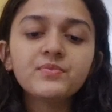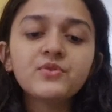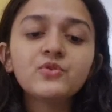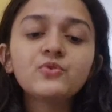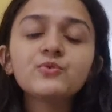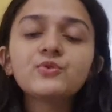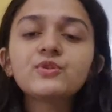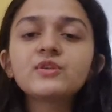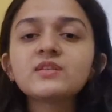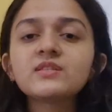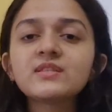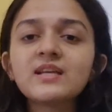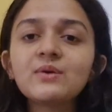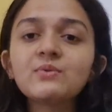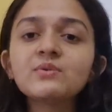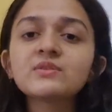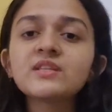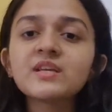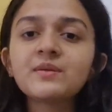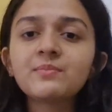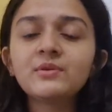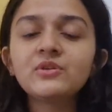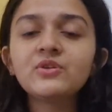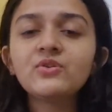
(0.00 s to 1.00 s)
Through this, I was
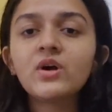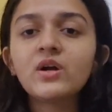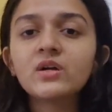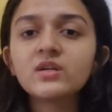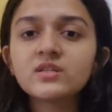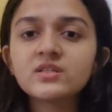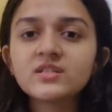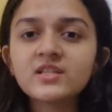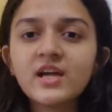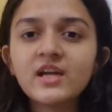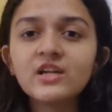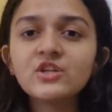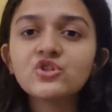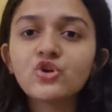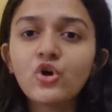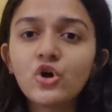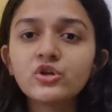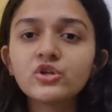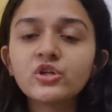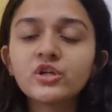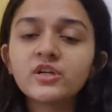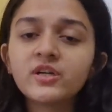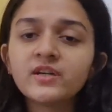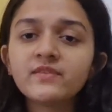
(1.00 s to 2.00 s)
able to understand
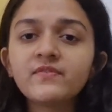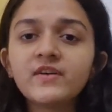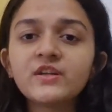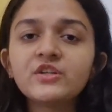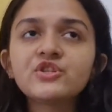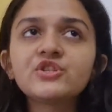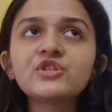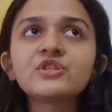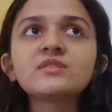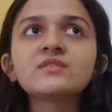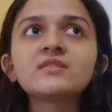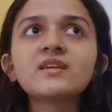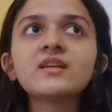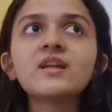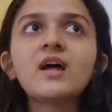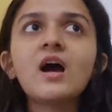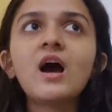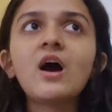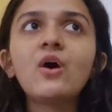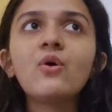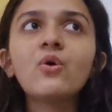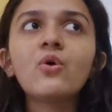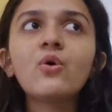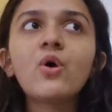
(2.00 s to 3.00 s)
genre conventions and
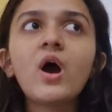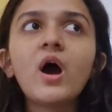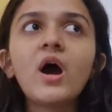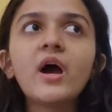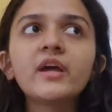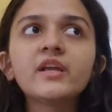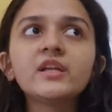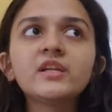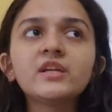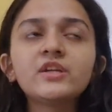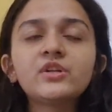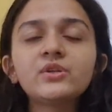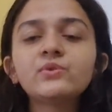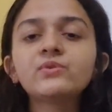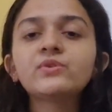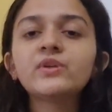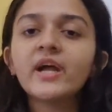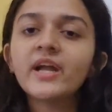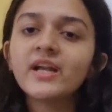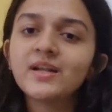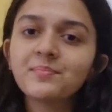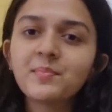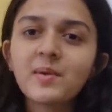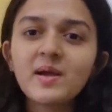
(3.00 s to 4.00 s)
how I need to
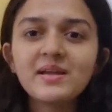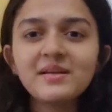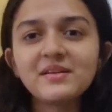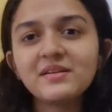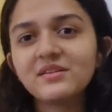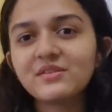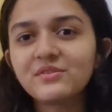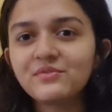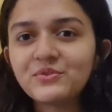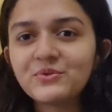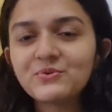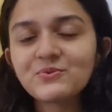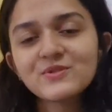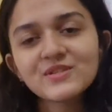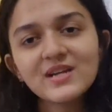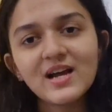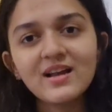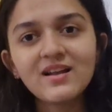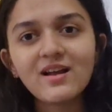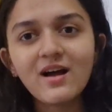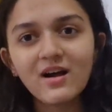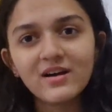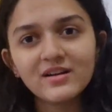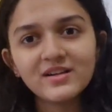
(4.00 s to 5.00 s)
write my interview
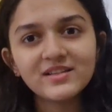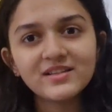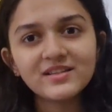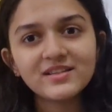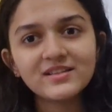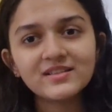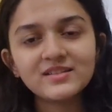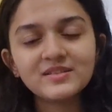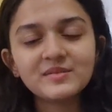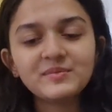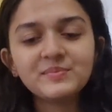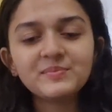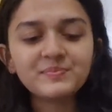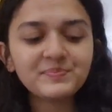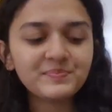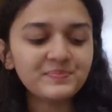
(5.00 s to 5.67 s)
style article.